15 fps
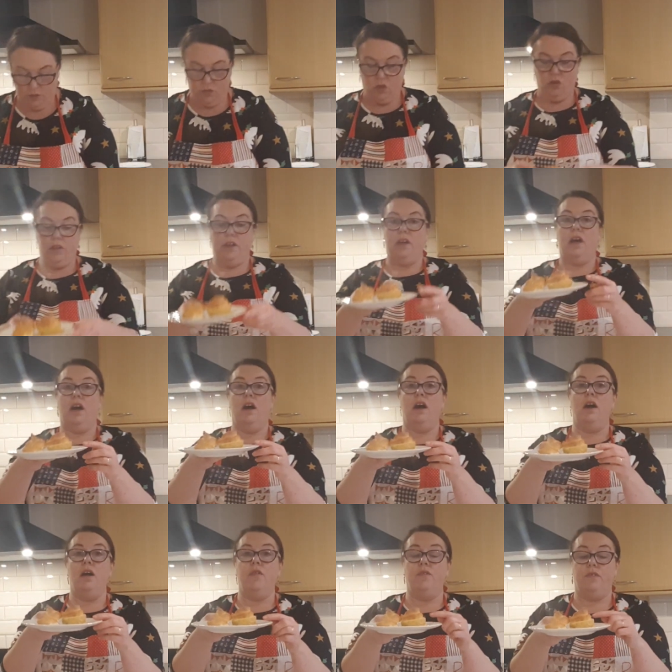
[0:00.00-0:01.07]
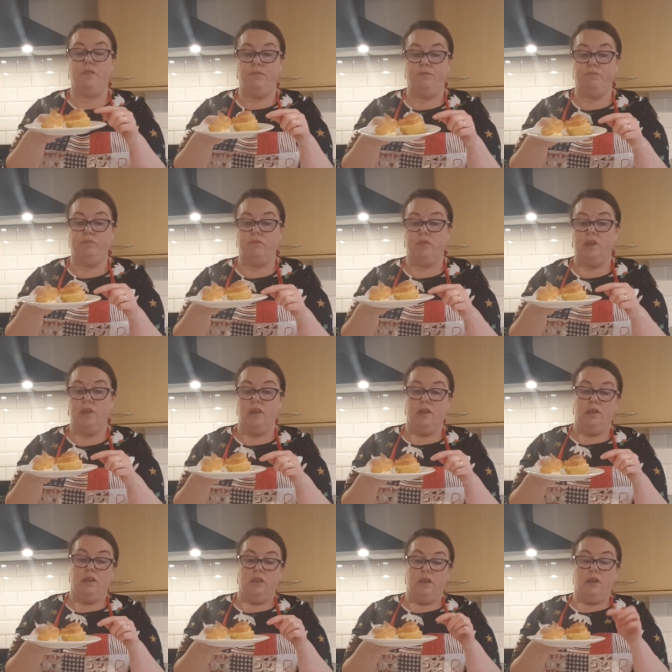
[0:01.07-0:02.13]
I've cut in half,
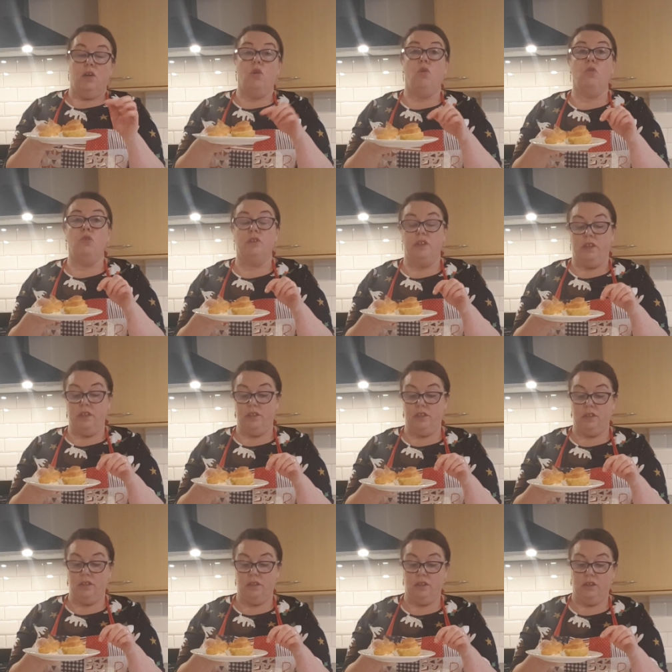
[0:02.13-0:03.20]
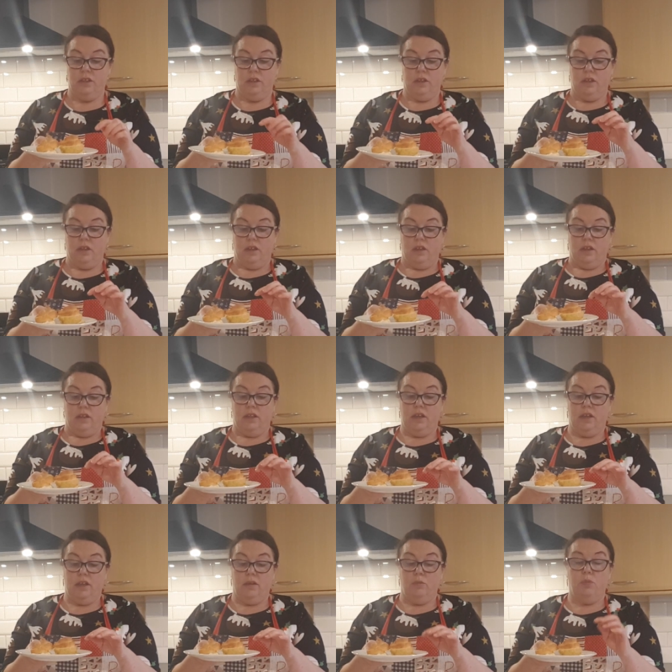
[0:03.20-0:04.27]
cored it,
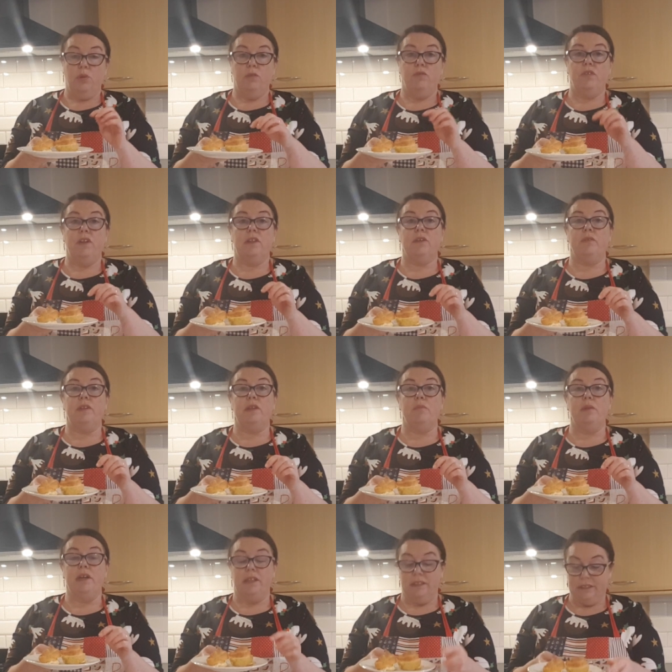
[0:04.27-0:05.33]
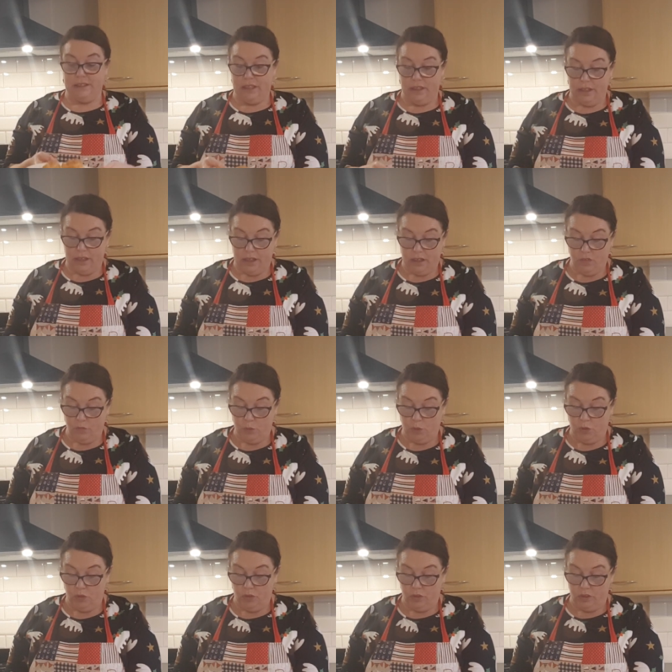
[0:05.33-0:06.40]
then filled it with the mince, and then I've
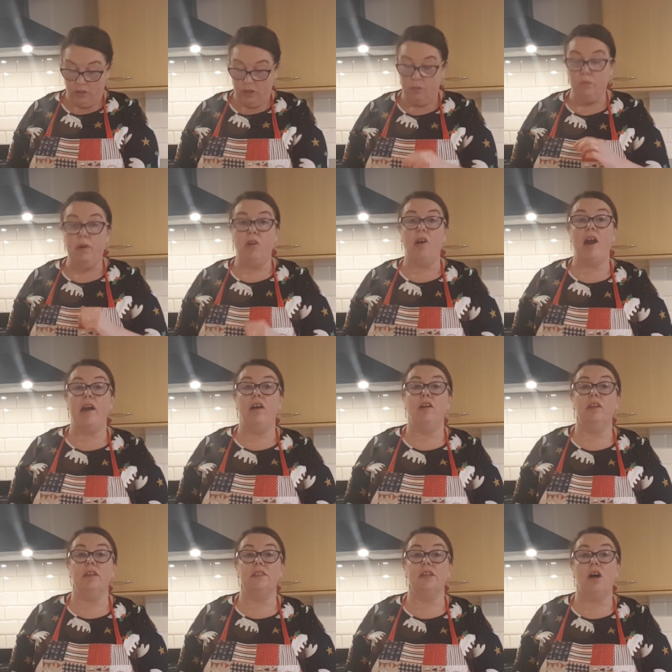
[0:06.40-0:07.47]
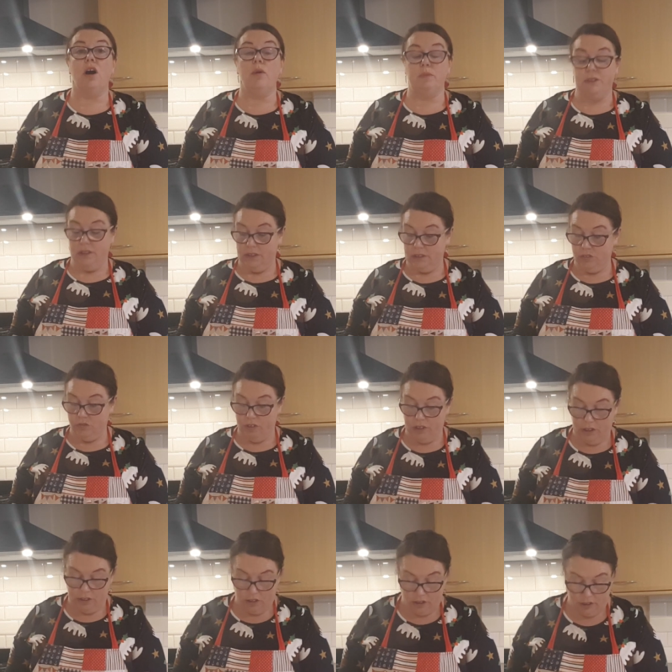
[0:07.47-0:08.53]
put the meringue on the top. So that's
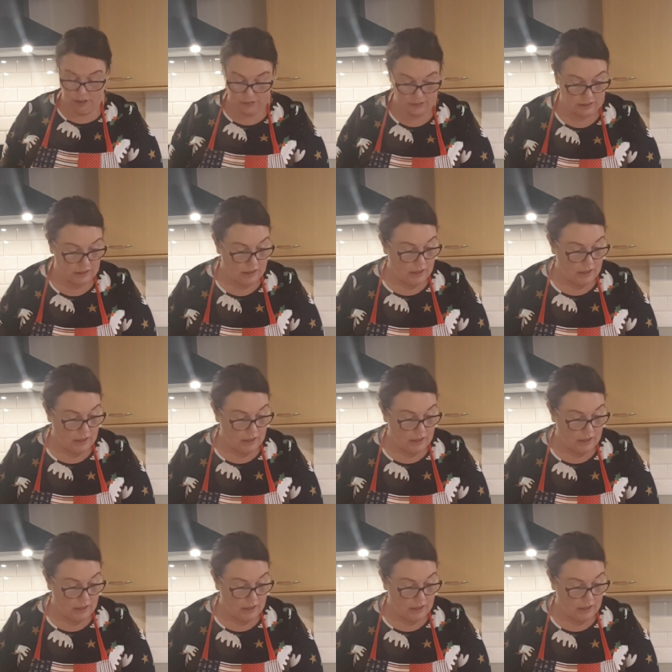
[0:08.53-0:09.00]
really nice.